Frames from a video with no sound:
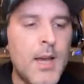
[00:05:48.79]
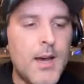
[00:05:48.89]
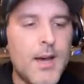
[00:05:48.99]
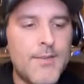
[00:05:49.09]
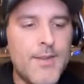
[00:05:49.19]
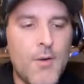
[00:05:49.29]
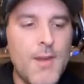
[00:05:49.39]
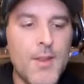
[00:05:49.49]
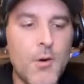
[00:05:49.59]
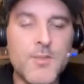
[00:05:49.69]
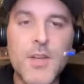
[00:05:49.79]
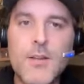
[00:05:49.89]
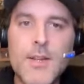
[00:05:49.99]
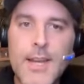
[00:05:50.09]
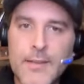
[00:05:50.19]
uh, you know, even though it was
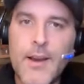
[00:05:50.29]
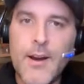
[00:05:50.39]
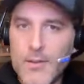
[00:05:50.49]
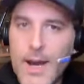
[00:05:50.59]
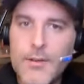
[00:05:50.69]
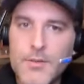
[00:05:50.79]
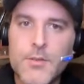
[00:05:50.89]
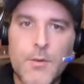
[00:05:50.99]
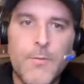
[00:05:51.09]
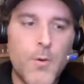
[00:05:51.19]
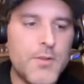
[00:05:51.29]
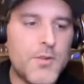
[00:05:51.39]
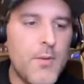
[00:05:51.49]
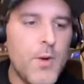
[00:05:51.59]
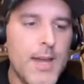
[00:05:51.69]
ugly against Carolina, it was still a fourth
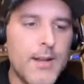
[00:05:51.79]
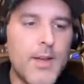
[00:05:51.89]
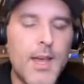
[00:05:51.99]
straight win.